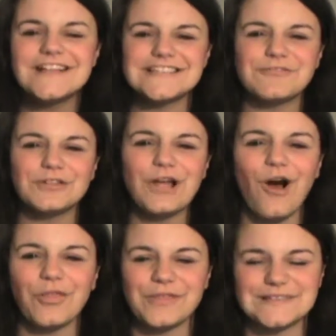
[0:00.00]
definitely
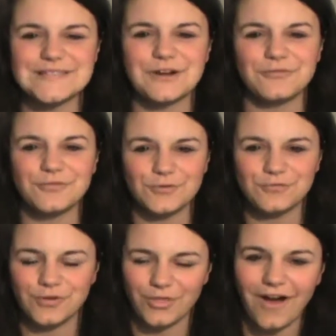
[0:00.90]
all things that are food
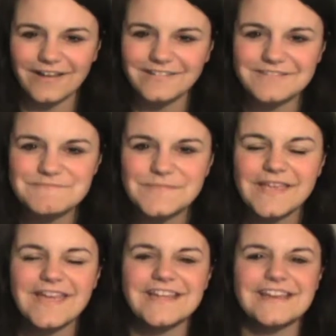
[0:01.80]
for thought.
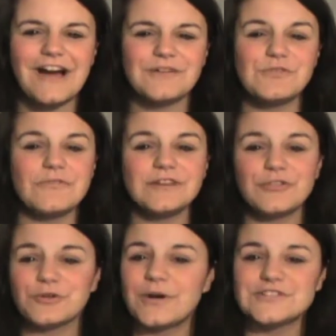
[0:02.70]
Now, if you have any
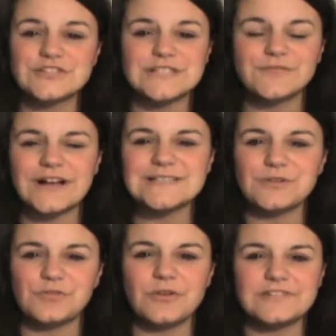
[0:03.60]
other questions for us,
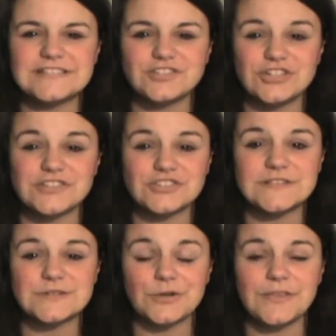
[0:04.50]
or if you have any
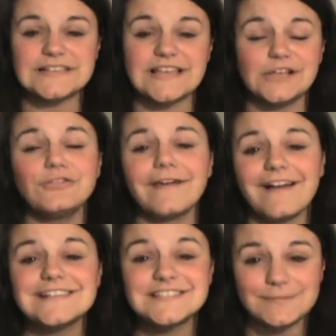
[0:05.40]
suggestions or things that you'd like
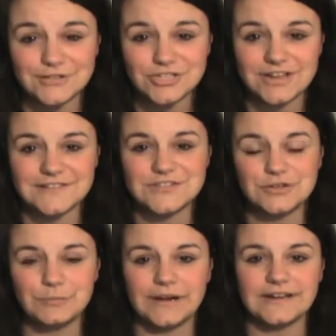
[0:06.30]
us to mention on
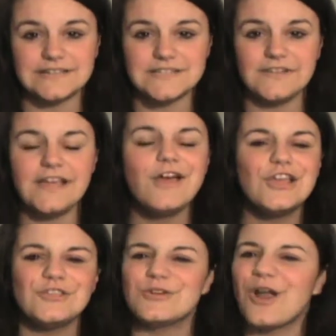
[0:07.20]
Student Branding TV,
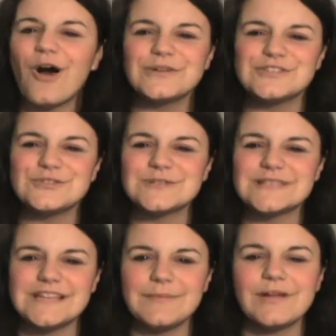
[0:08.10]
you can always shoot us
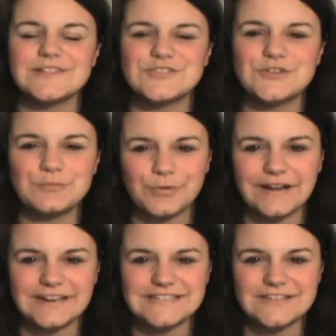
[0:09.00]
an email at
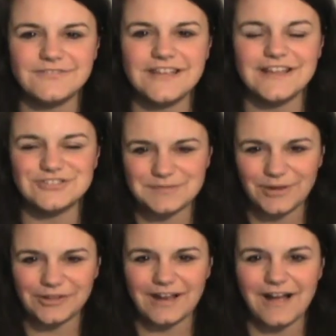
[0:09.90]

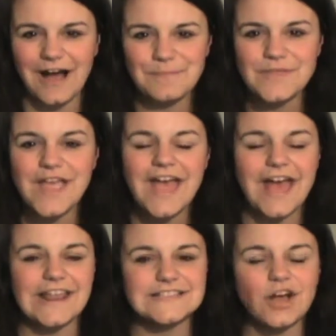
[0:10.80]
studentbrandingtv@gmail.com.
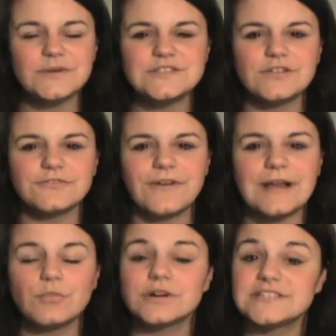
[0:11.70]
And as always, you can
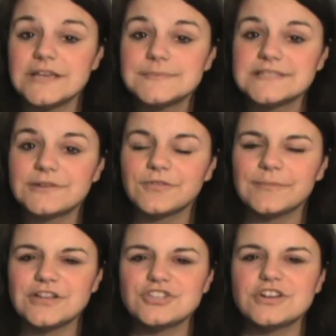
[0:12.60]
find more tips,
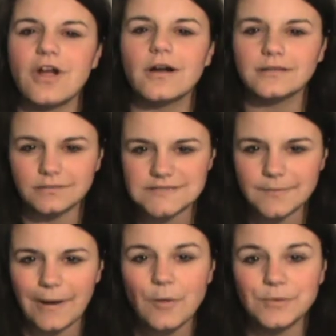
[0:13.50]
information, and articles
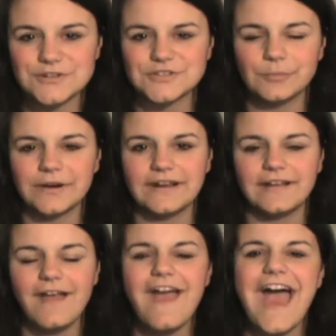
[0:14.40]
about personal
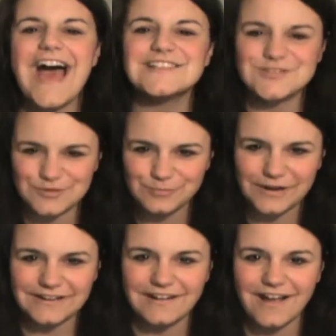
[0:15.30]
branding at
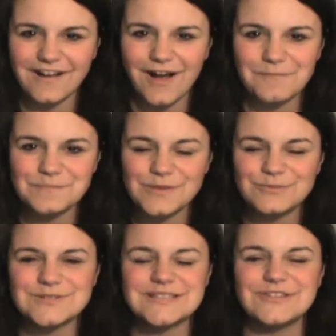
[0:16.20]
studentbranding.com.
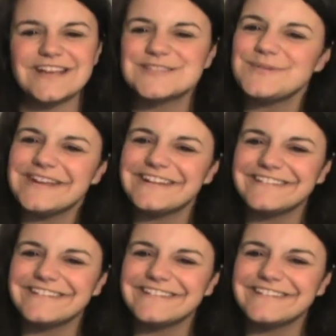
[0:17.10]
We'll see you next week.